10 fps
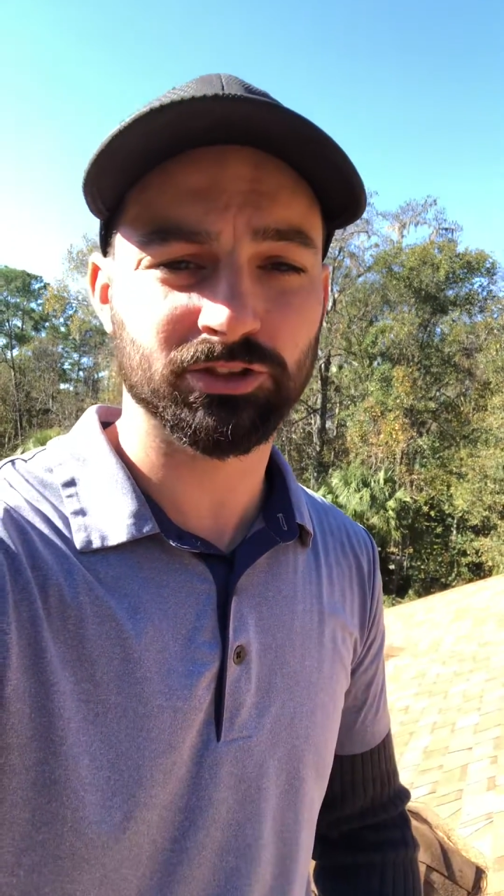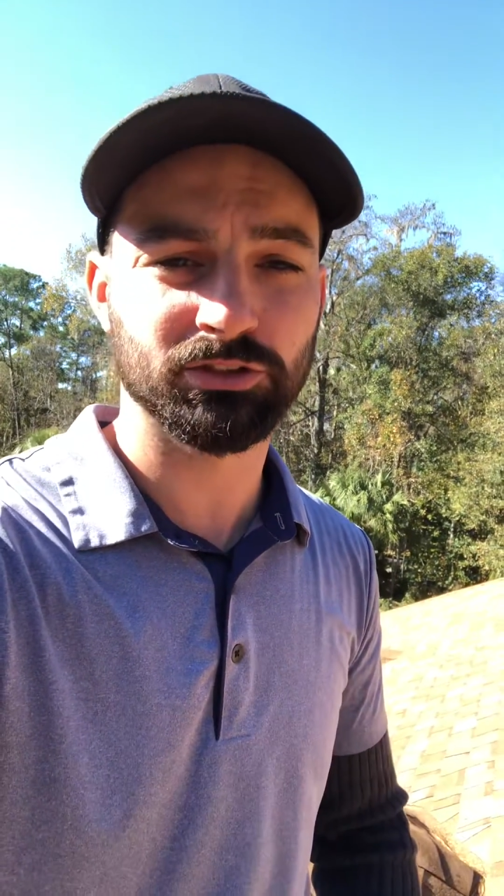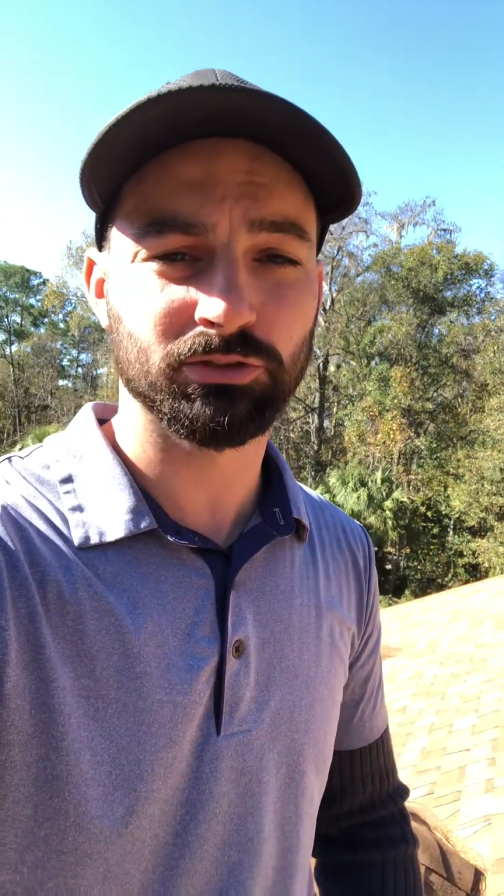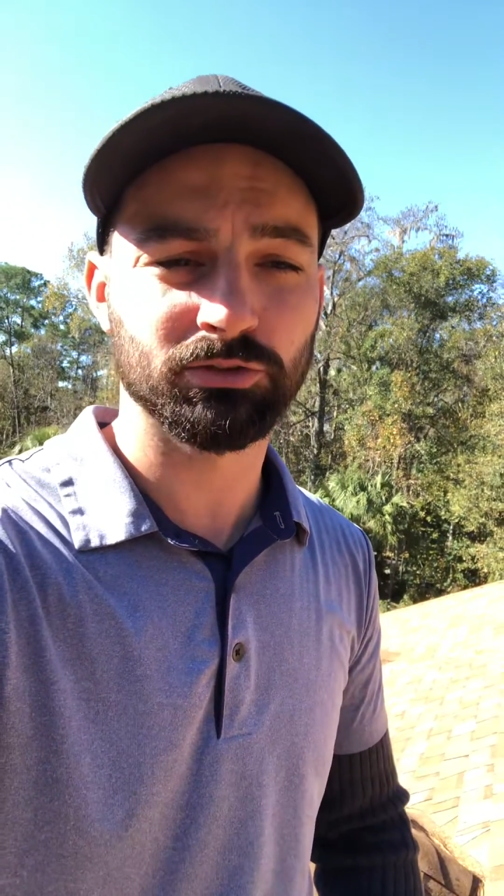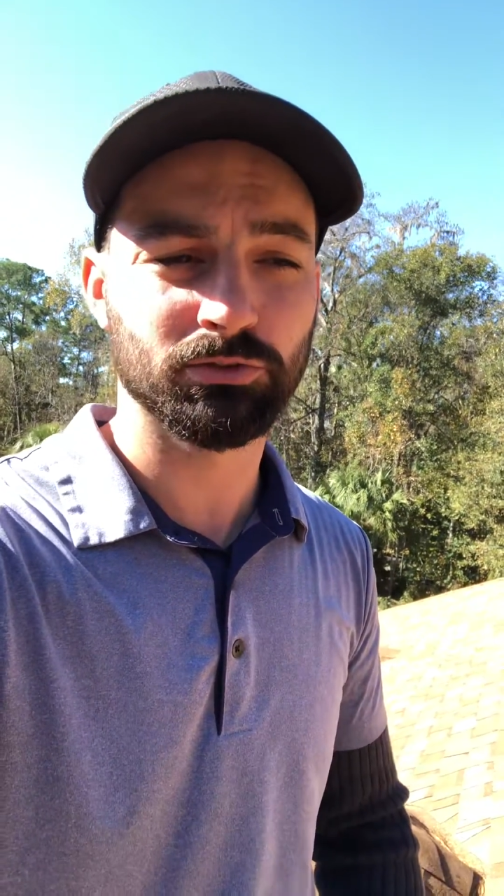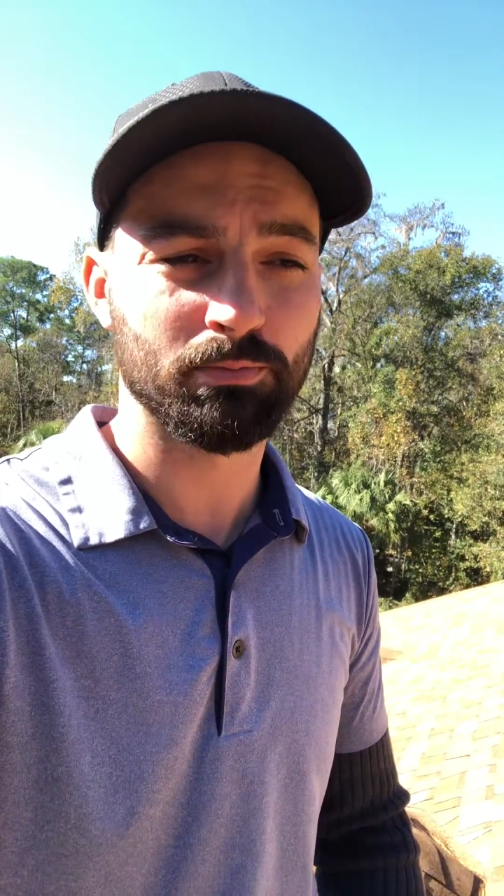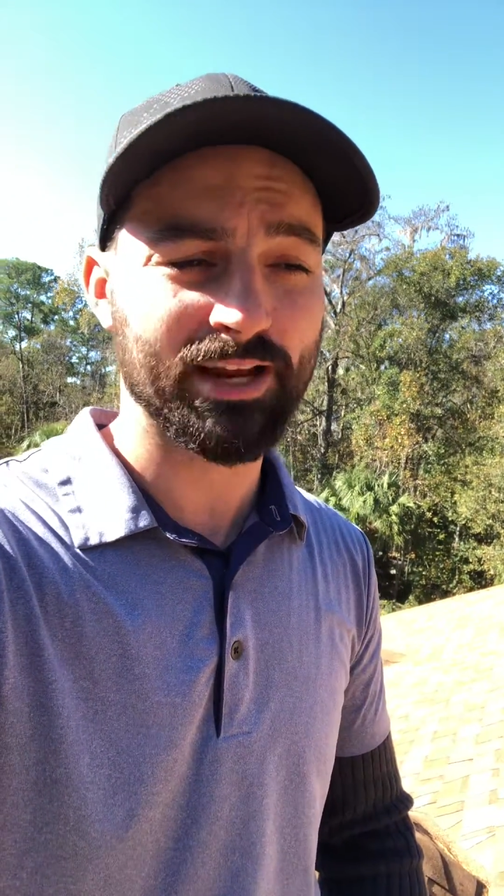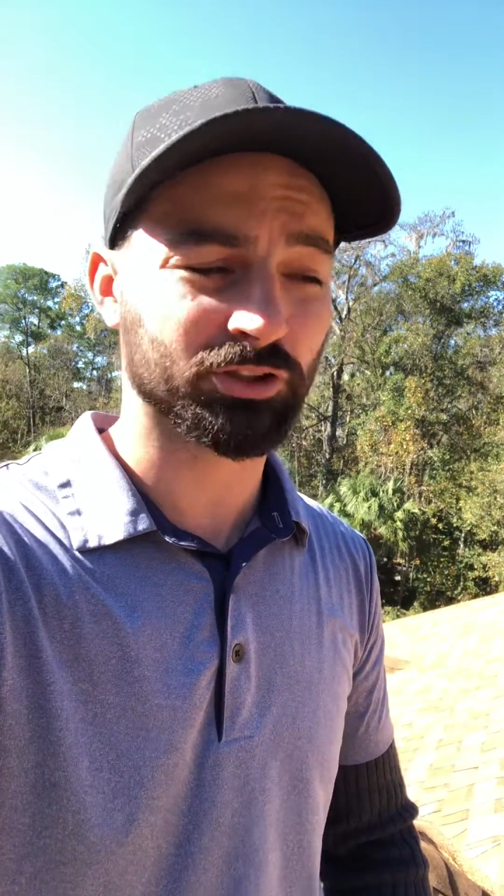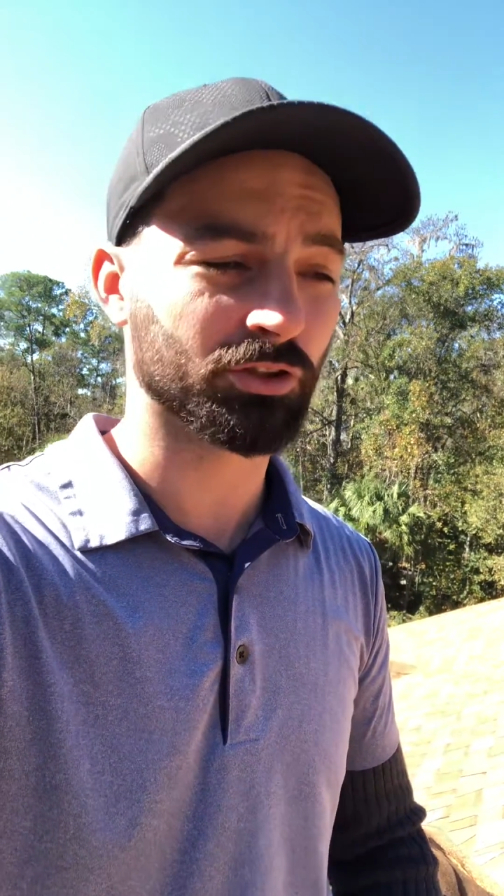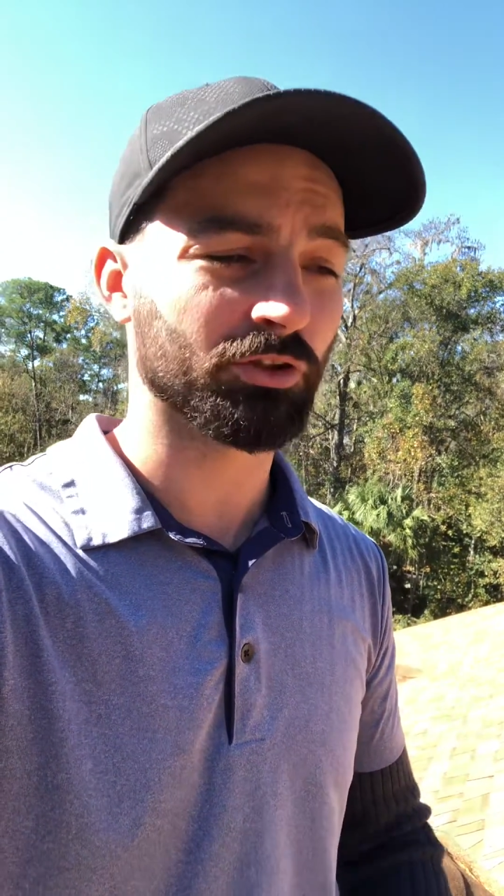to
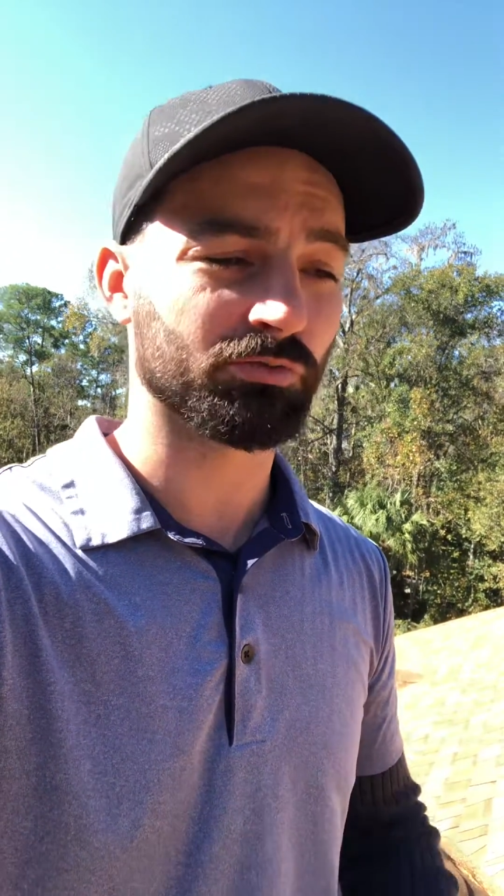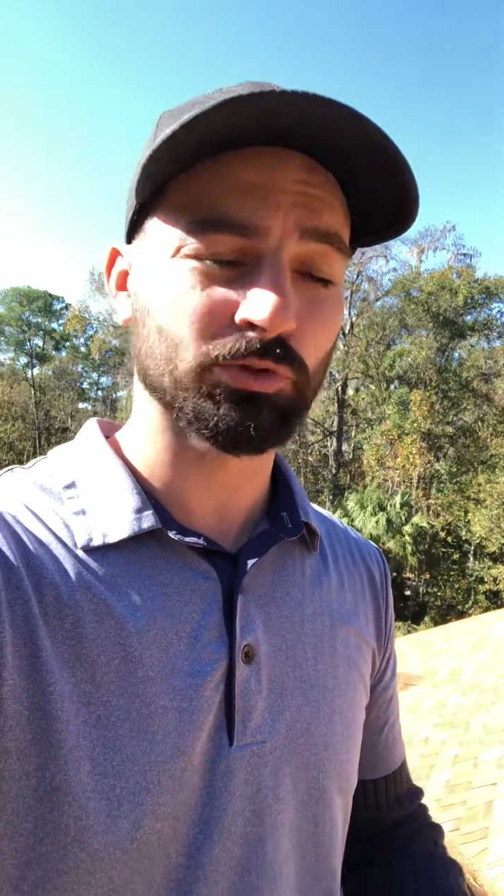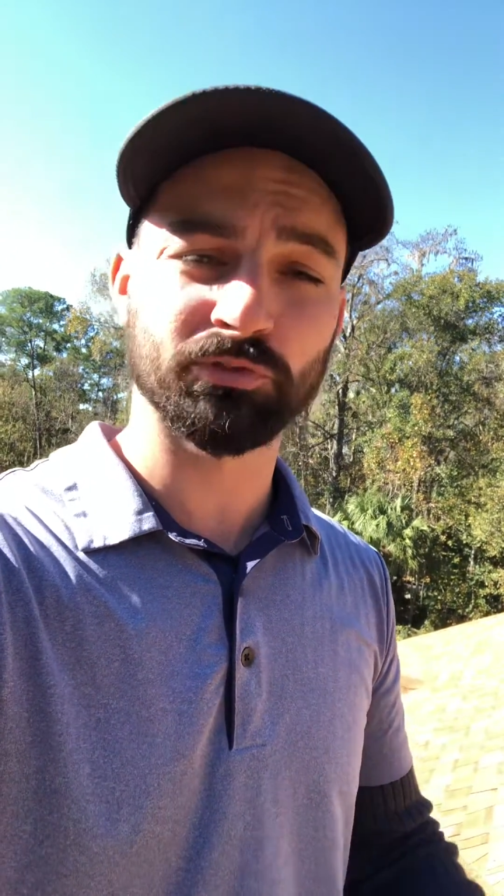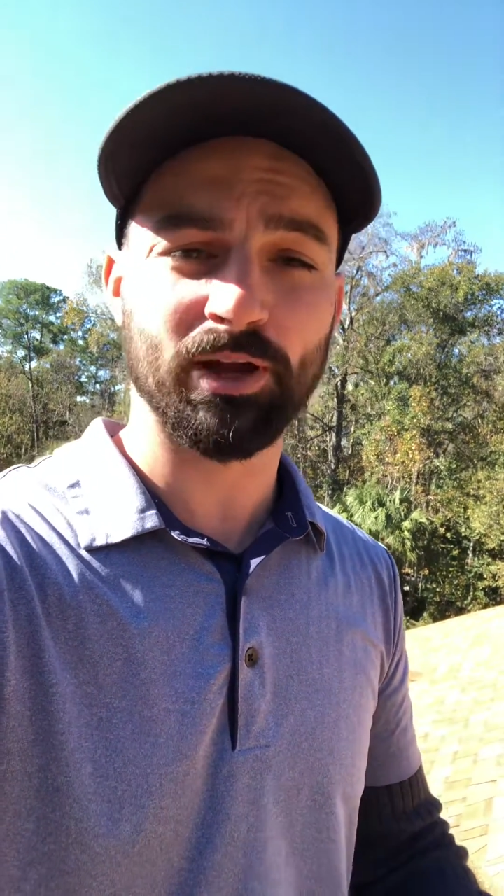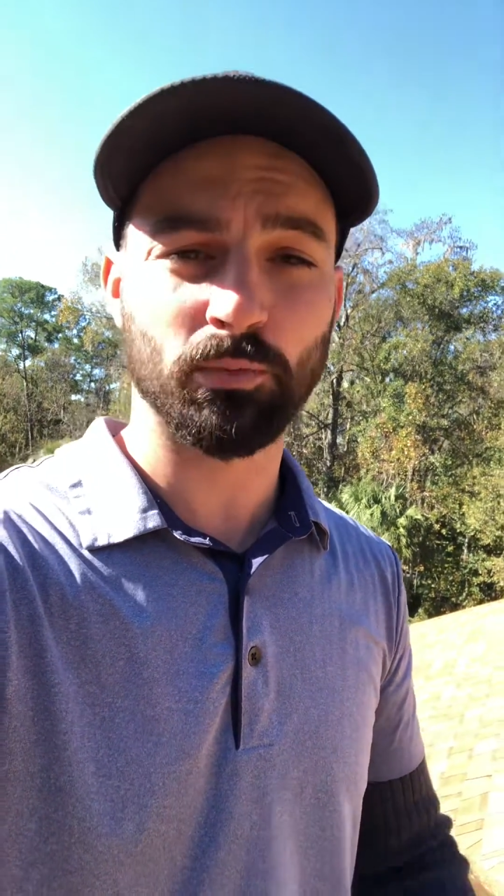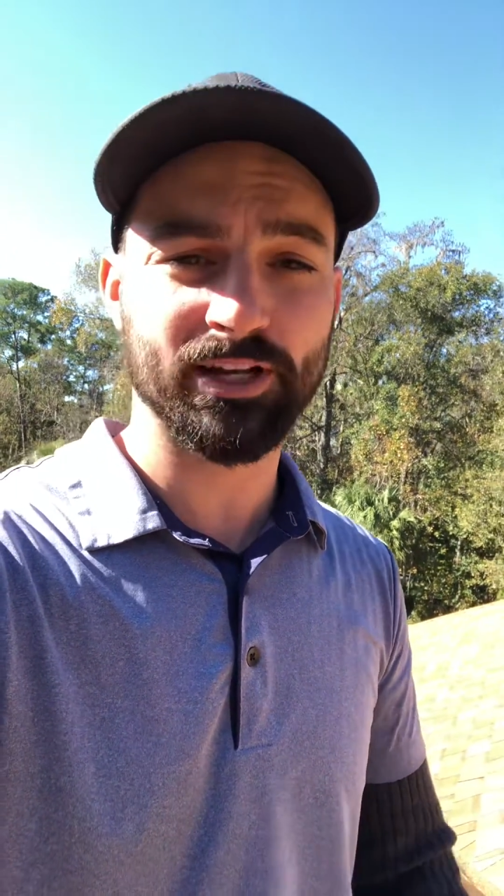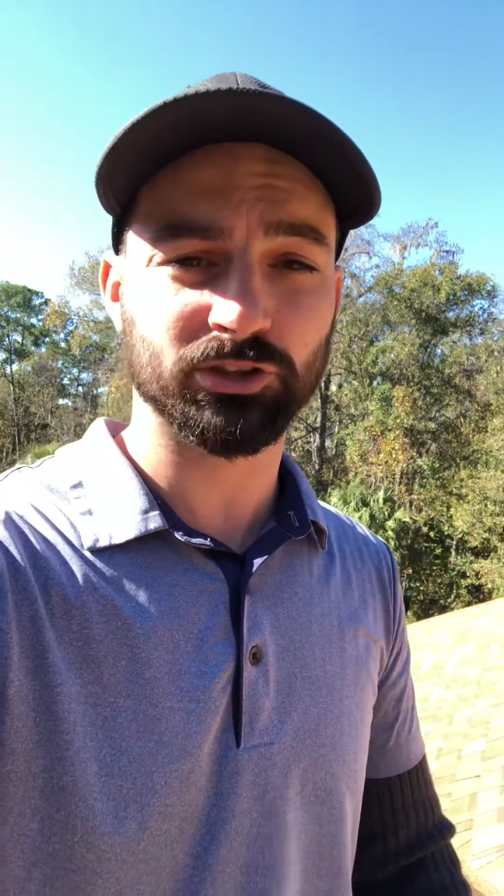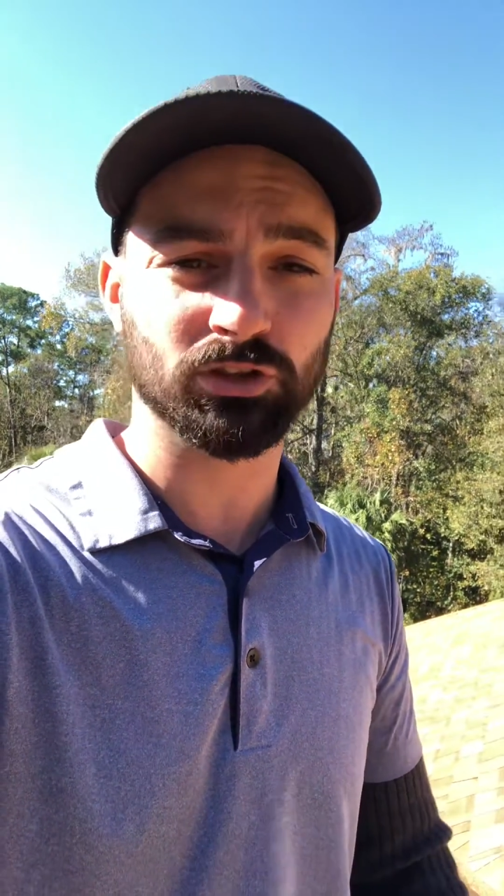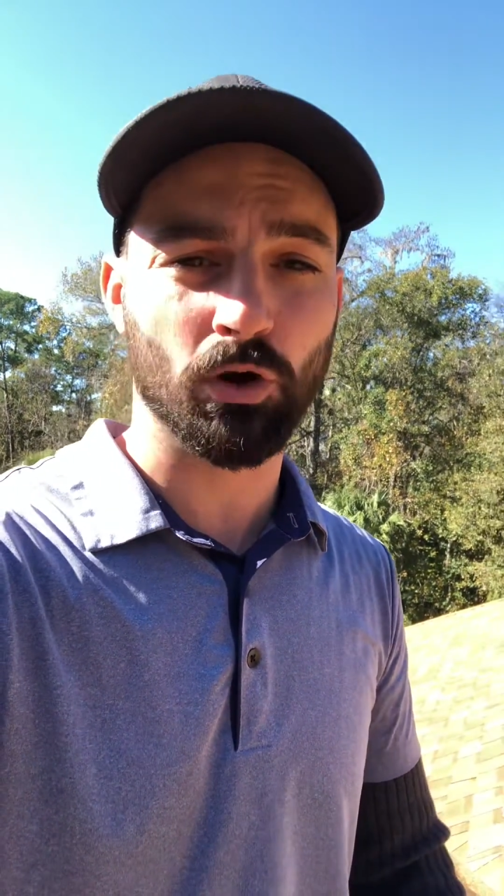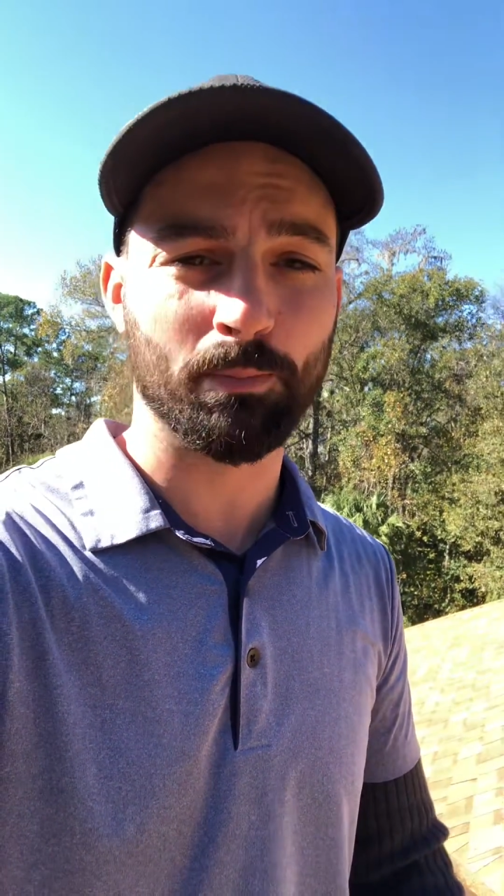make sure the roof that we
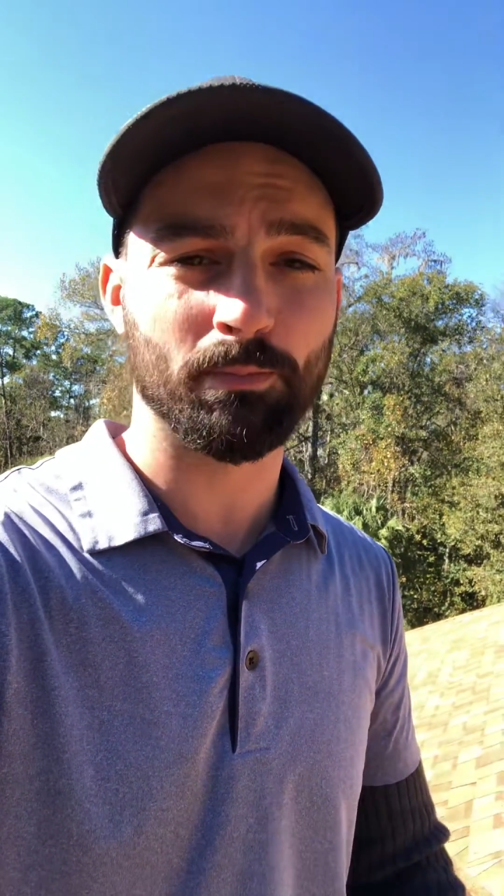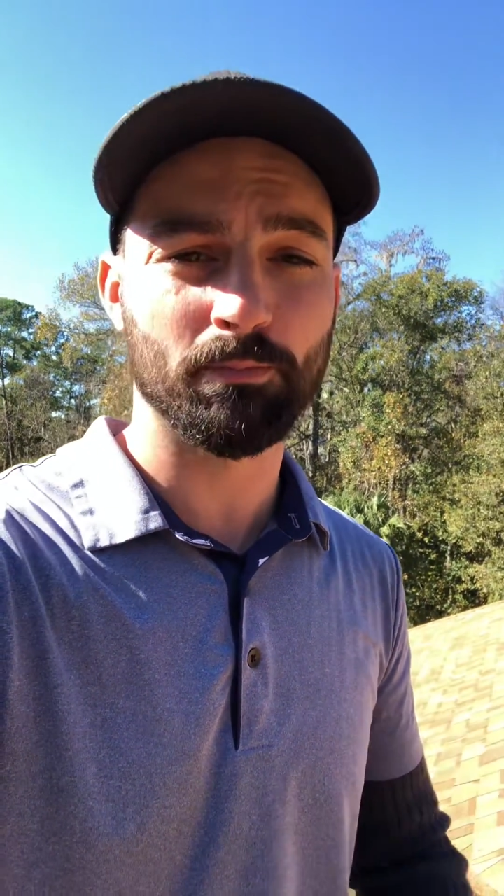install